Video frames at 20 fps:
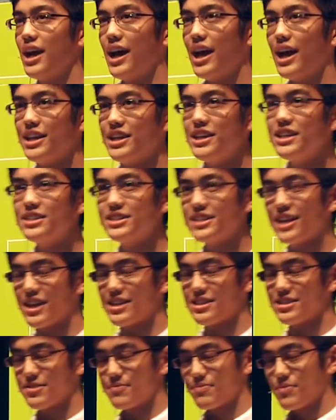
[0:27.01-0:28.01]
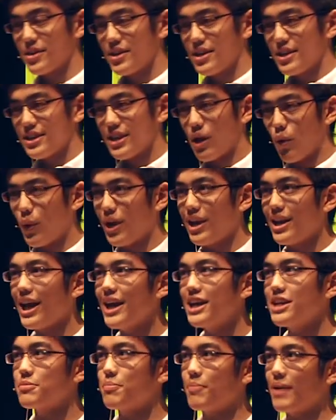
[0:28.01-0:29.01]
And he says that when
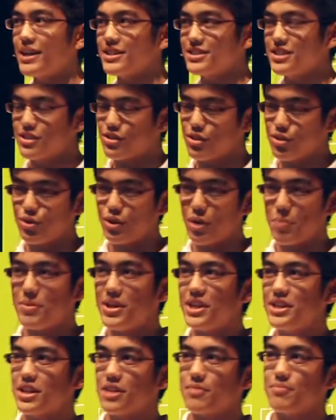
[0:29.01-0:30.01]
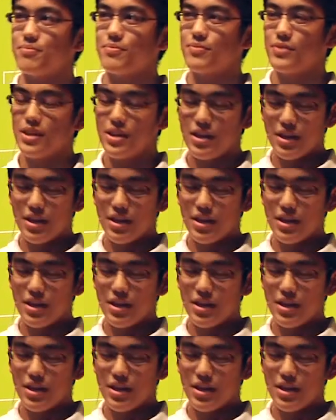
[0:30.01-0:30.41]
light passes through a medium